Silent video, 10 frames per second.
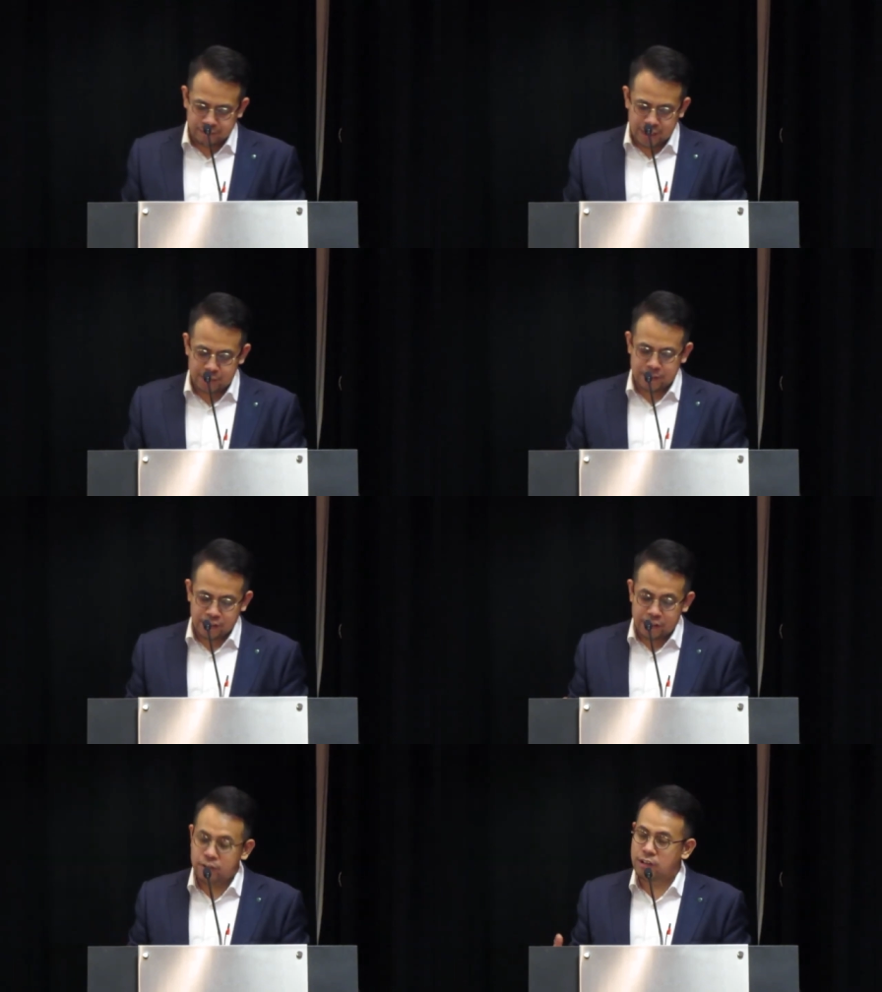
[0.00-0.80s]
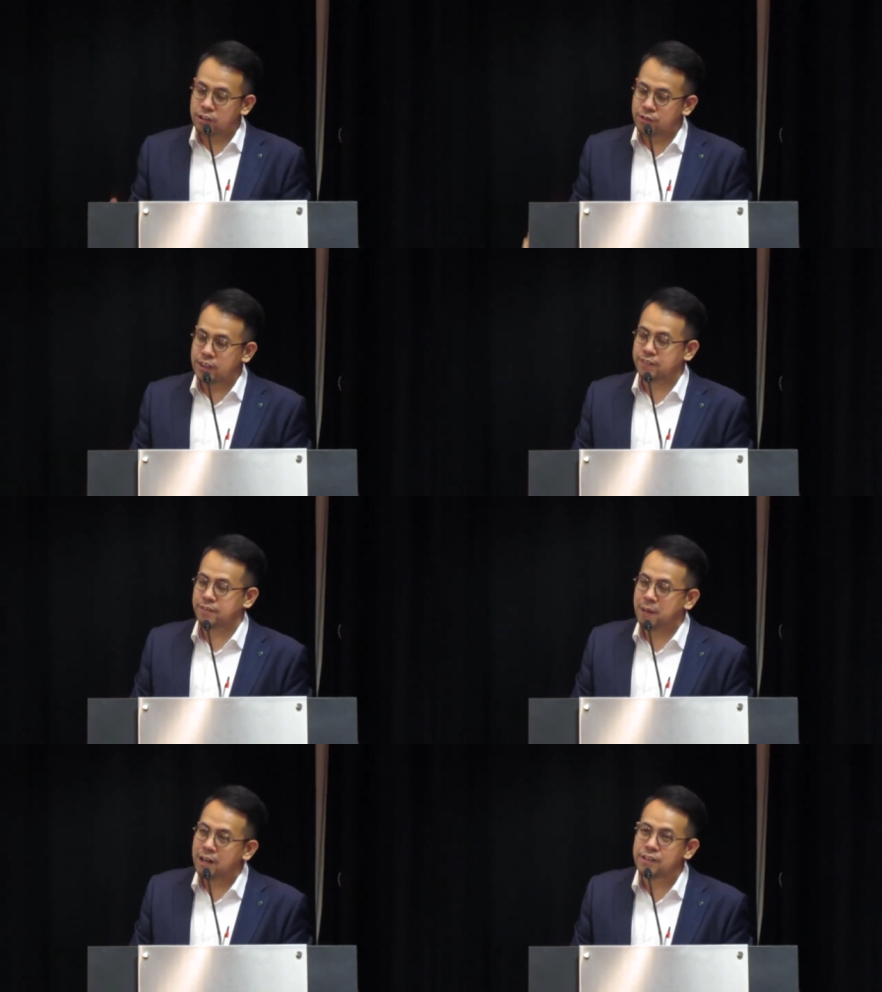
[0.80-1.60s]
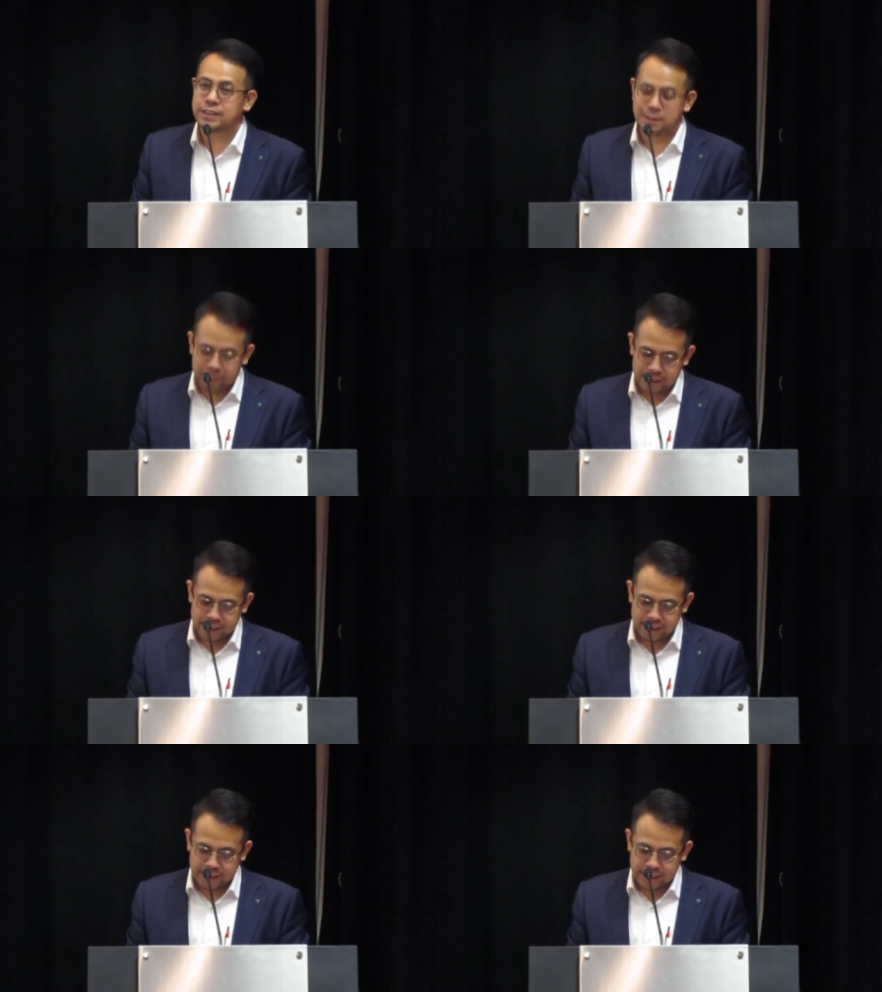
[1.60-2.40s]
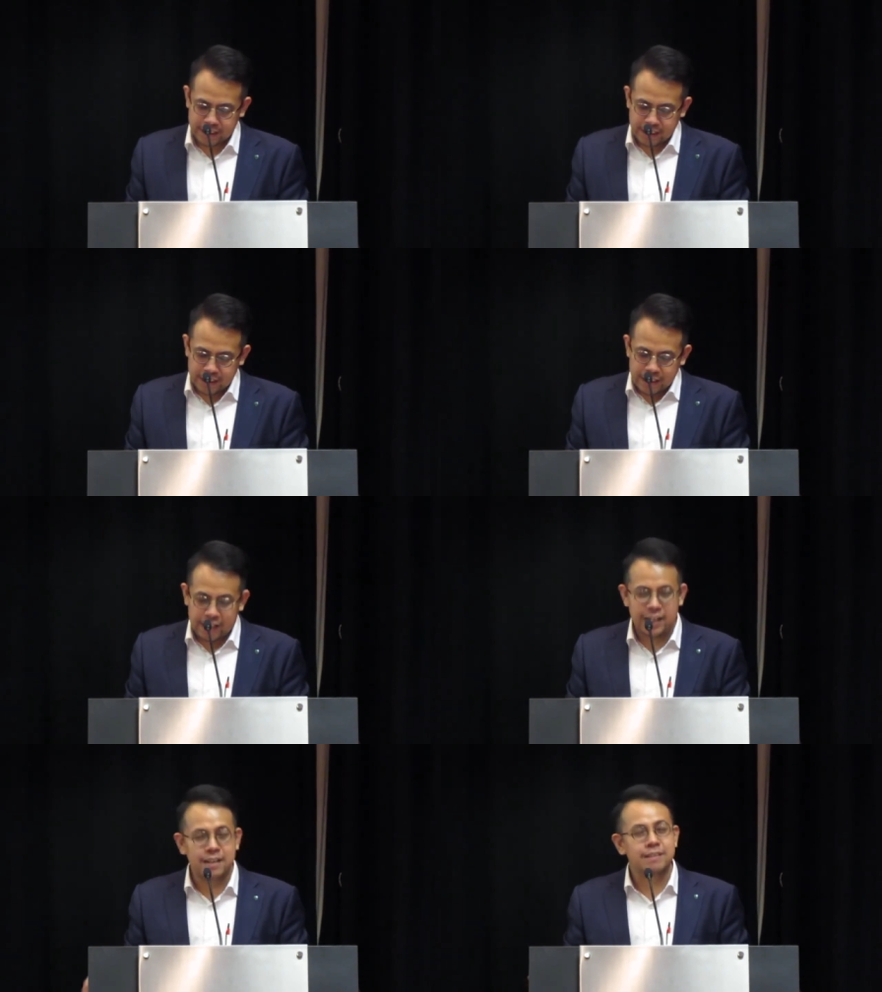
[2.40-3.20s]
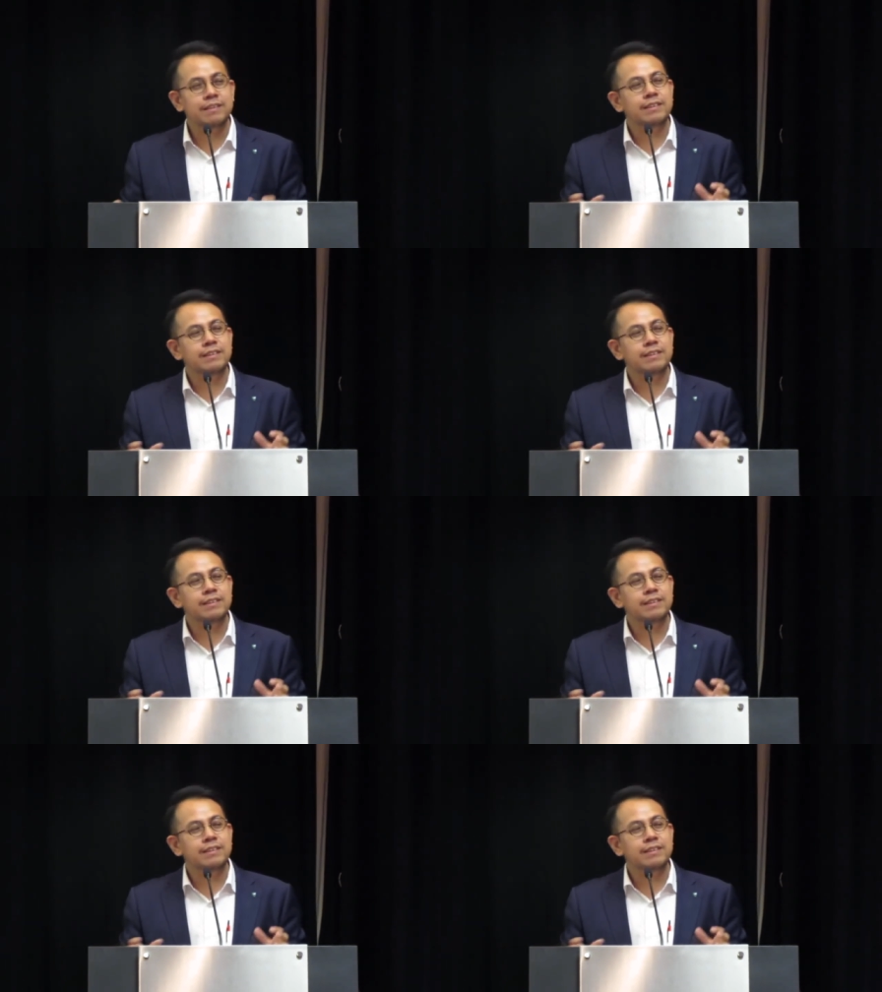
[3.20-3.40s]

especially wrongdoings of the powers that be. And that